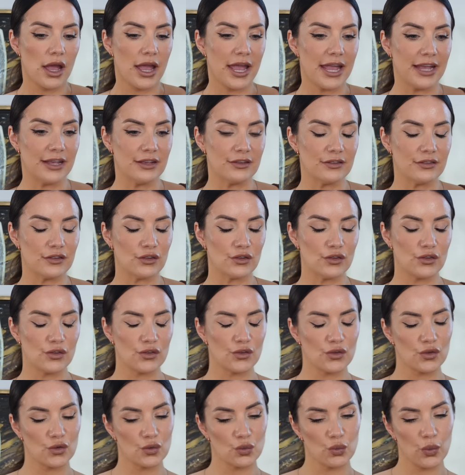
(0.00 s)

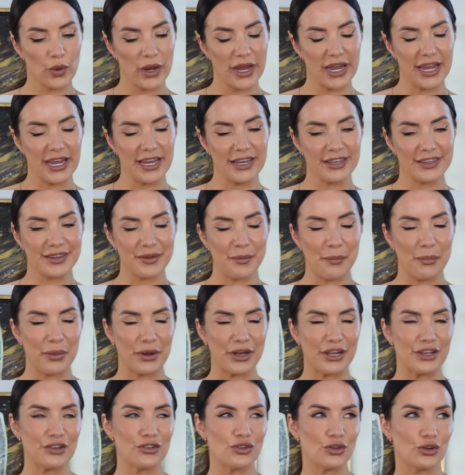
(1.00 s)
It's sweet,
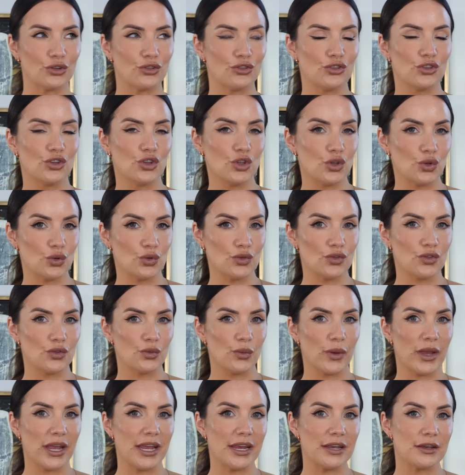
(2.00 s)
but it's not too
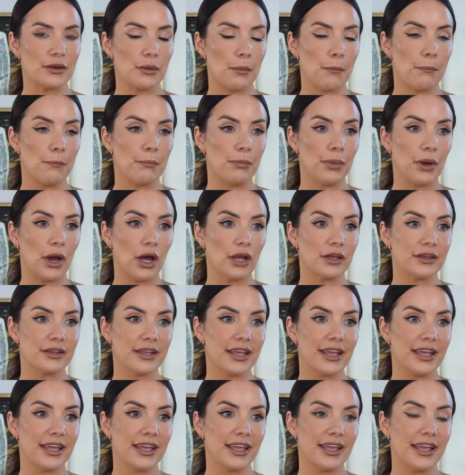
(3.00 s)
sweet,
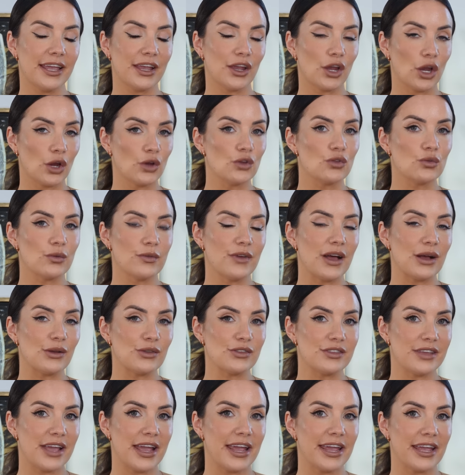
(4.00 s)
but it goes without
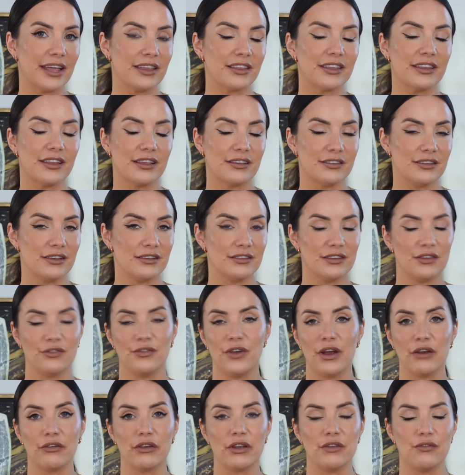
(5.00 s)
saying that this is a
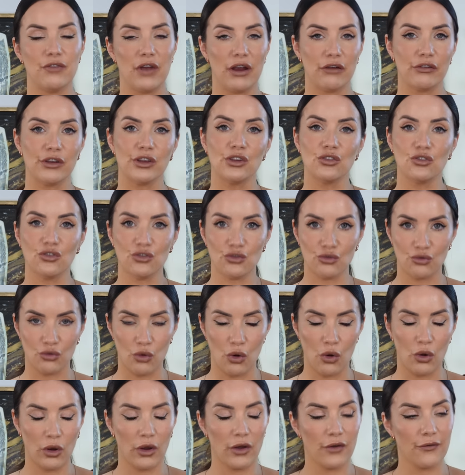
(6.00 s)
very, very
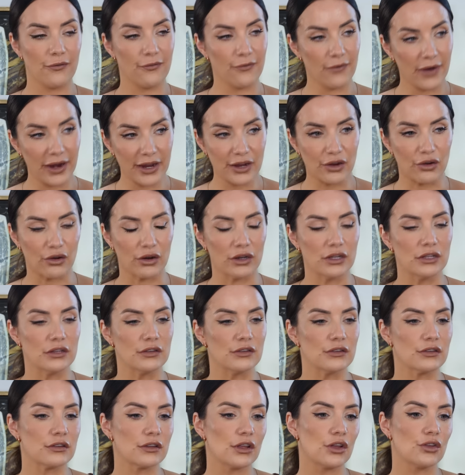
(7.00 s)
strong
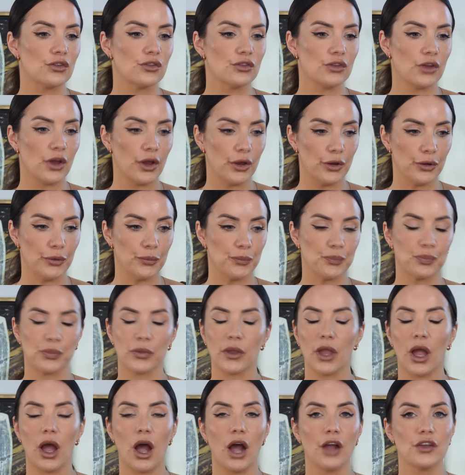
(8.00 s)
fragrance. So
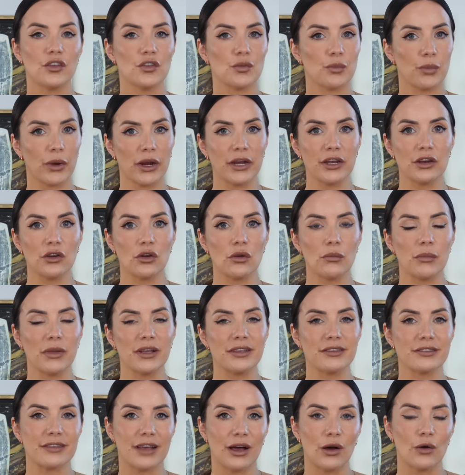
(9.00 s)
I sprayed it on
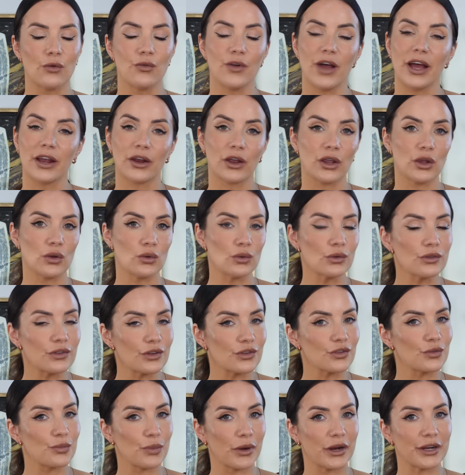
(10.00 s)
myself and I
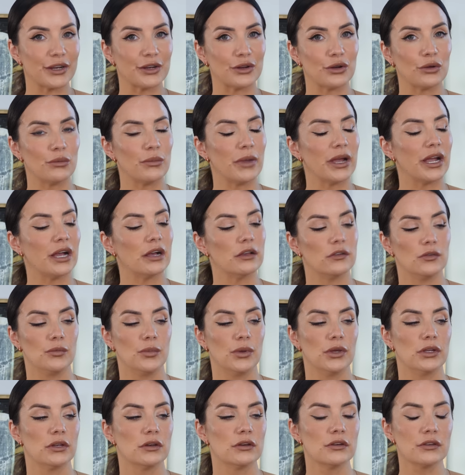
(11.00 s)
also sprayed it on my
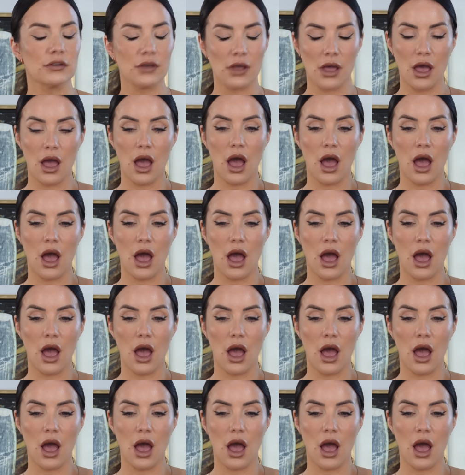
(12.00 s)
husband.